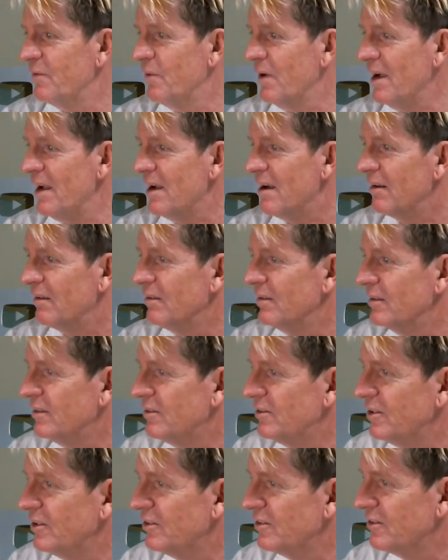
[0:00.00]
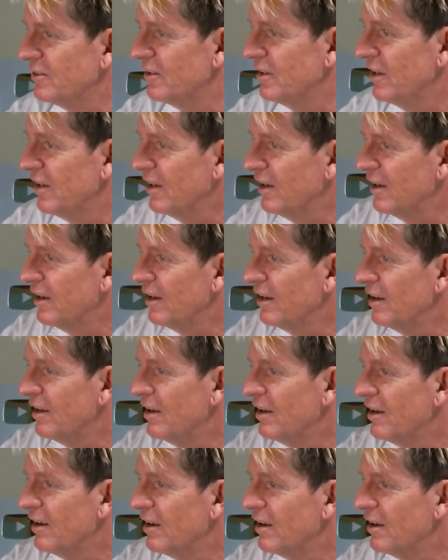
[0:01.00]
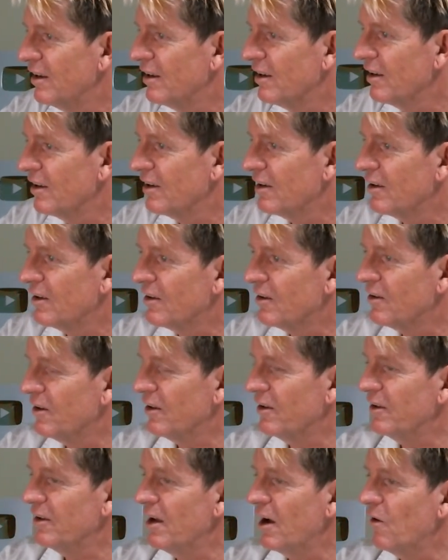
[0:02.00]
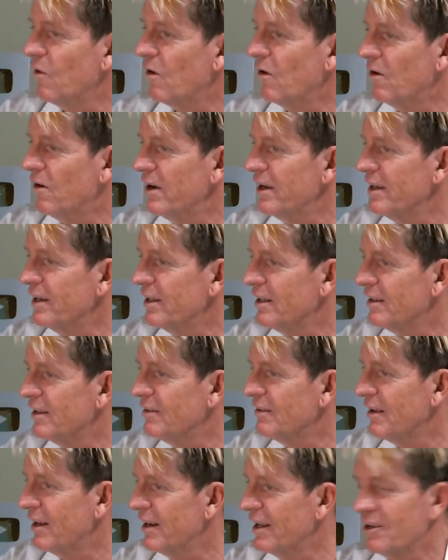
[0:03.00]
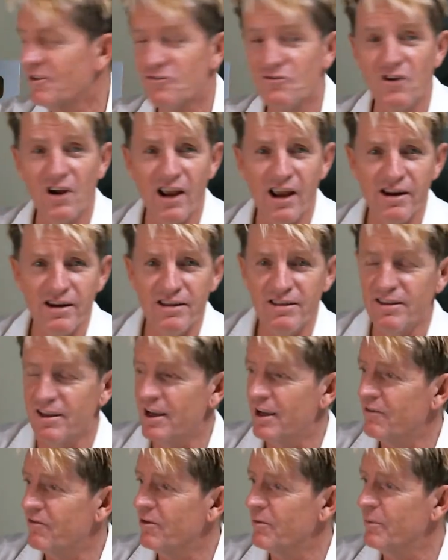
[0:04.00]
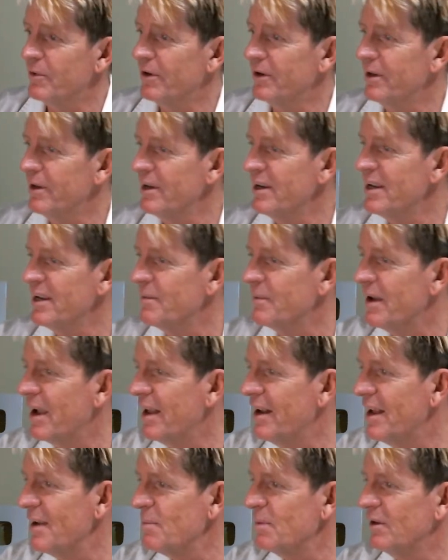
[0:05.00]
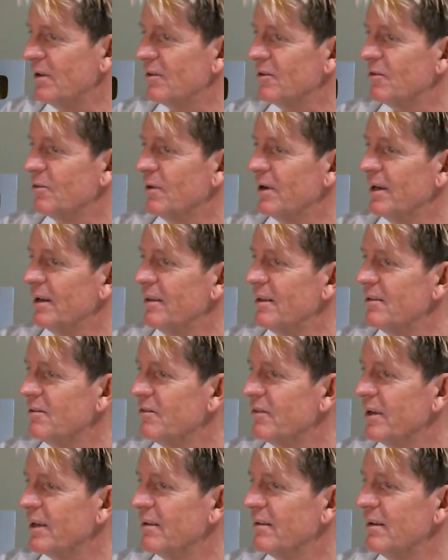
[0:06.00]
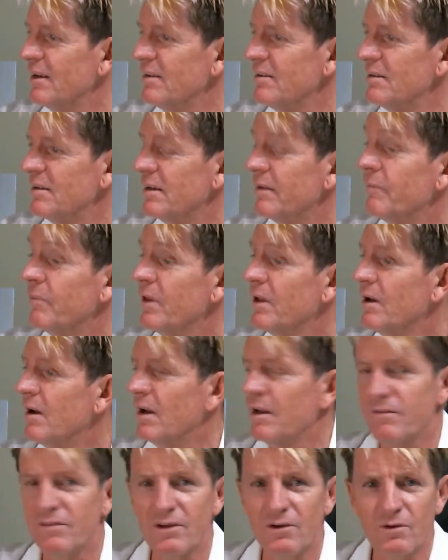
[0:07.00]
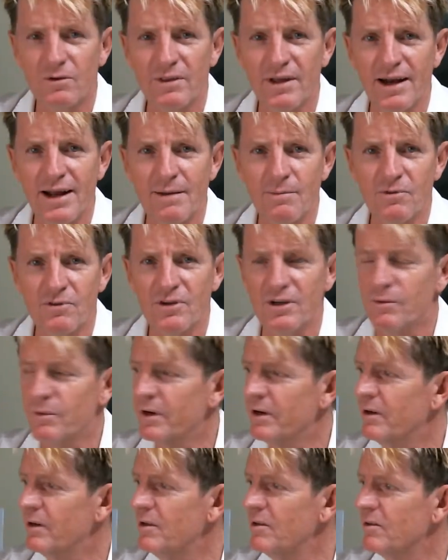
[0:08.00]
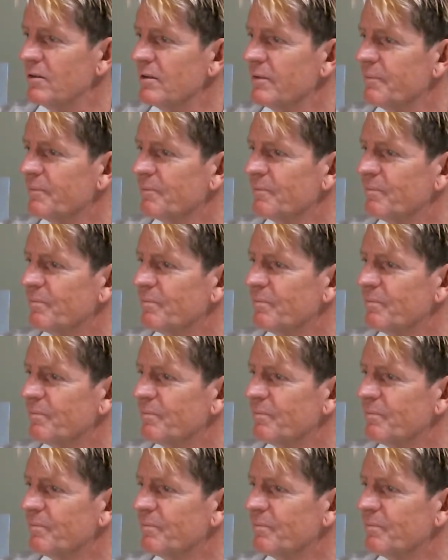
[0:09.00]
Wow. It's just got no I and an extra N in there for my name. Annapolis. Wow, that's fantastic. I'll have to look that up, see where it is.